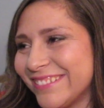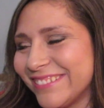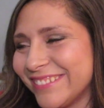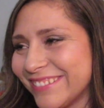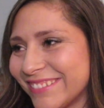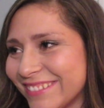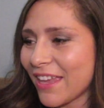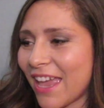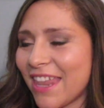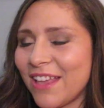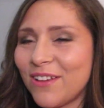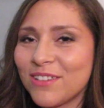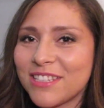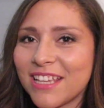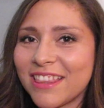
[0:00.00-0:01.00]
And
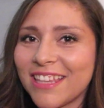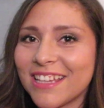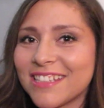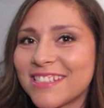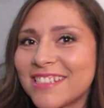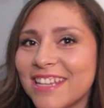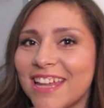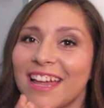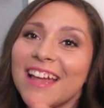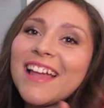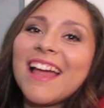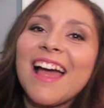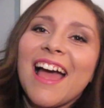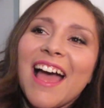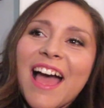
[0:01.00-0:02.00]
it goes like this.
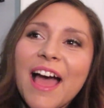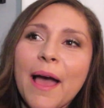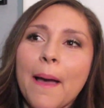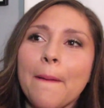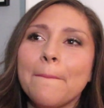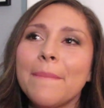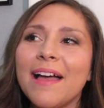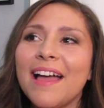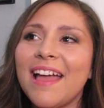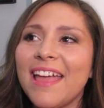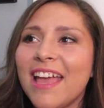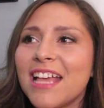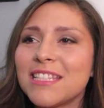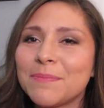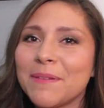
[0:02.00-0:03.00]
My
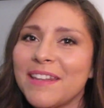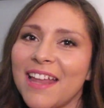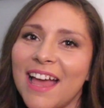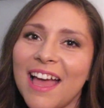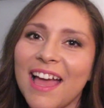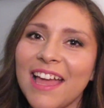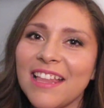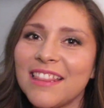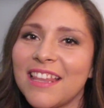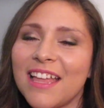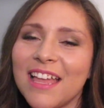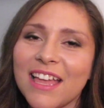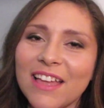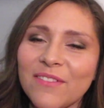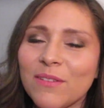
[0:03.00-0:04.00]
husband, I
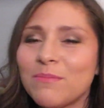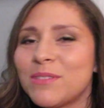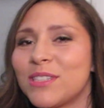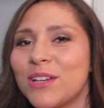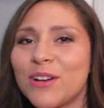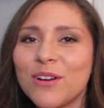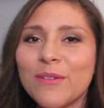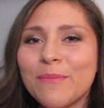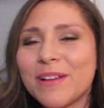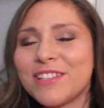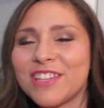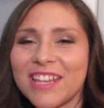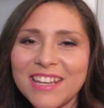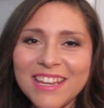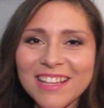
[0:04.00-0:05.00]
love him so
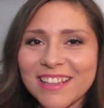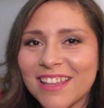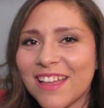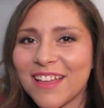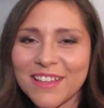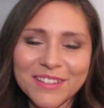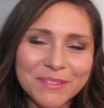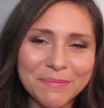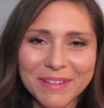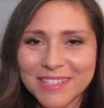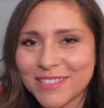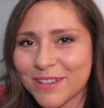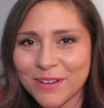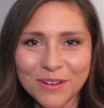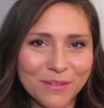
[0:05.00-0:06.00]
much, and he loves me
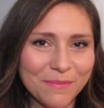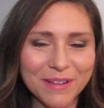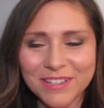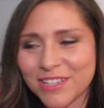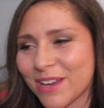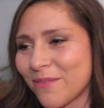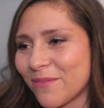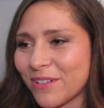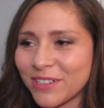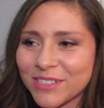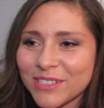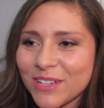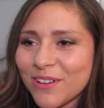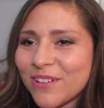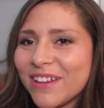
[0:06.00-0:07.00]
so much, and we're
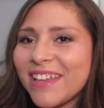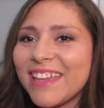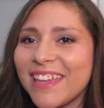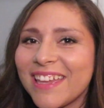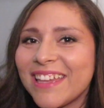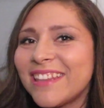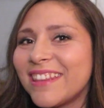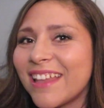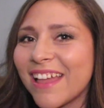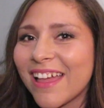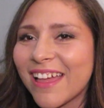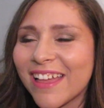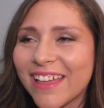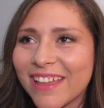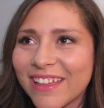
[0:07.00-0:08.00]
so in
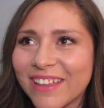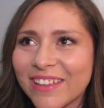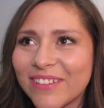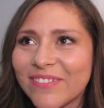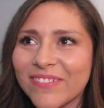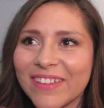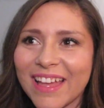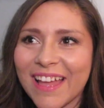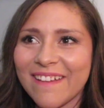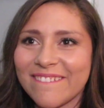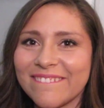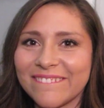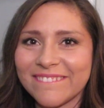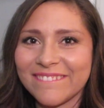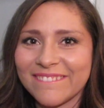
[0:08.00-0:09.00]
love.
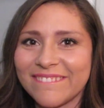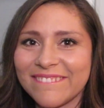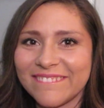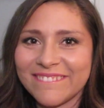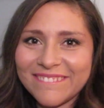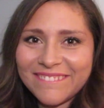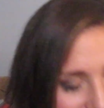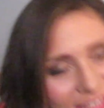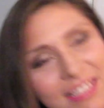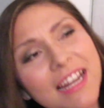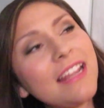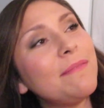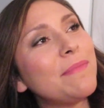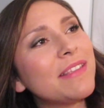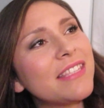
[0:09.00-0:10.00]
Did
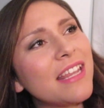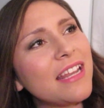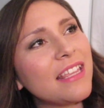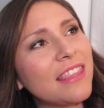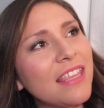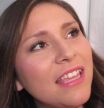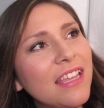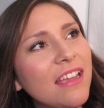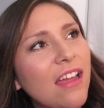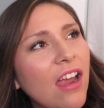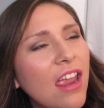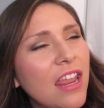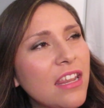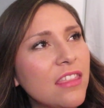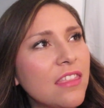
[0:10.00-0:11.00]
I miss anything?
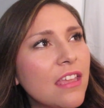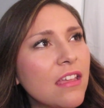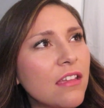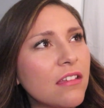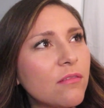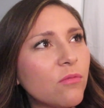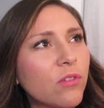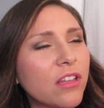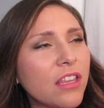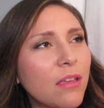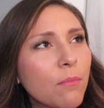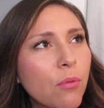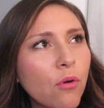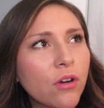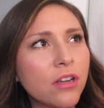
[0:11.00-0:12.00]
Anything really
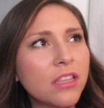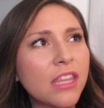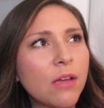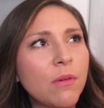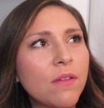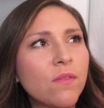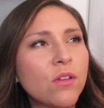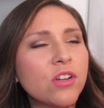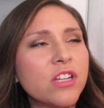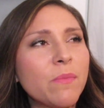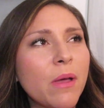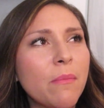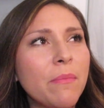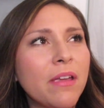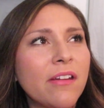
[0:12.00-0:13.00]
important that we've learned
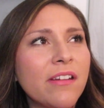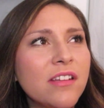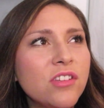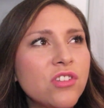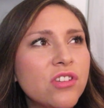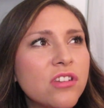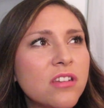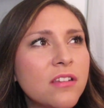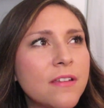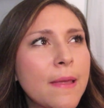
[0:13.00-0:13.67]
about marriage?